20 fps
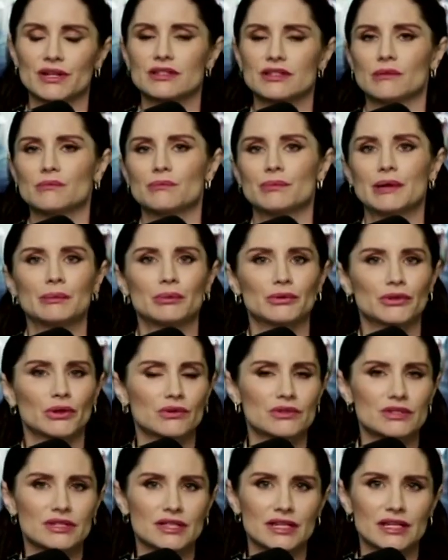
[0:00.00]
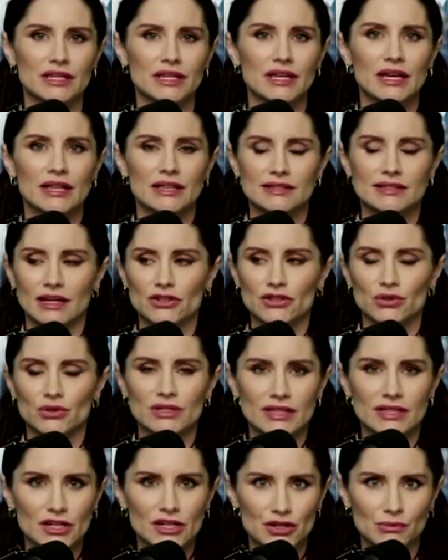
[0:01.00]
some people don't see the
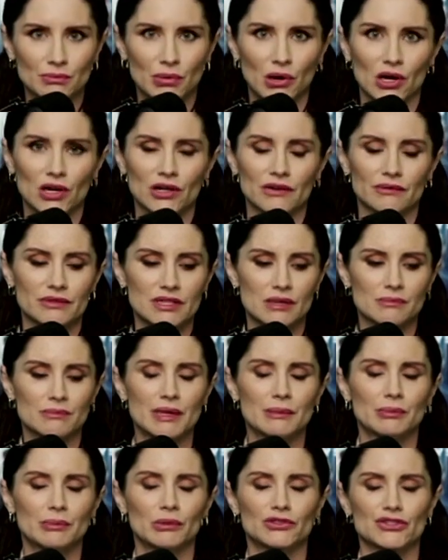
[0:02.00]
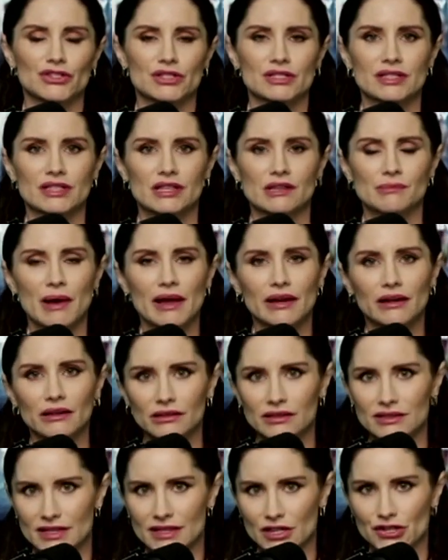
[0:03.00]
sexualization part, some people just see the
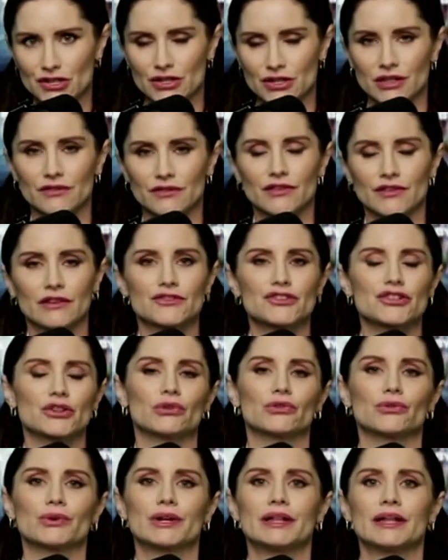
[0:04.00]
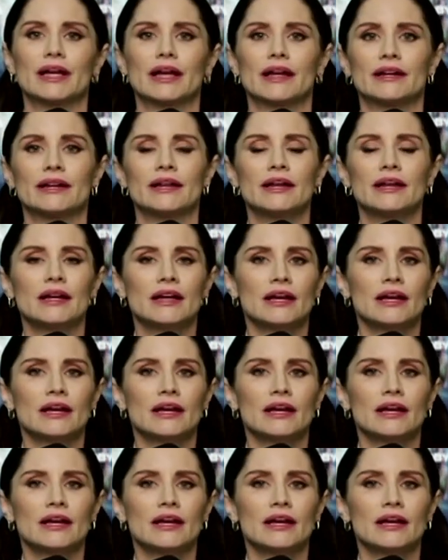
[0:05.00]
medicalization of children and